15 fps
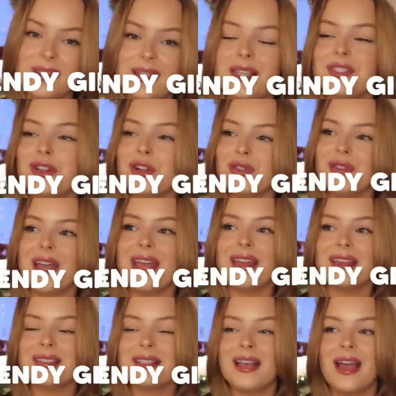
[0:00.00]
These are
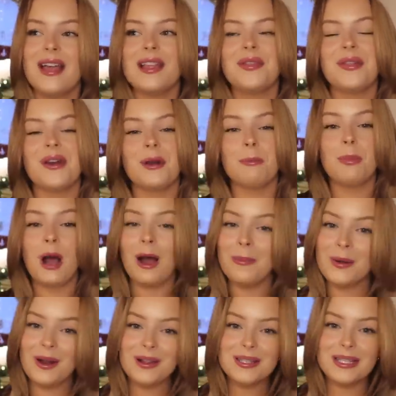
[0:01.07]
things that are
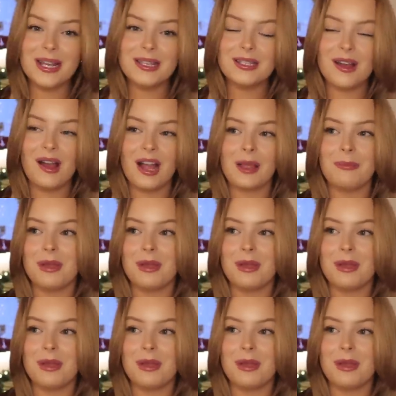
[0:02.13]
popping on TikTok.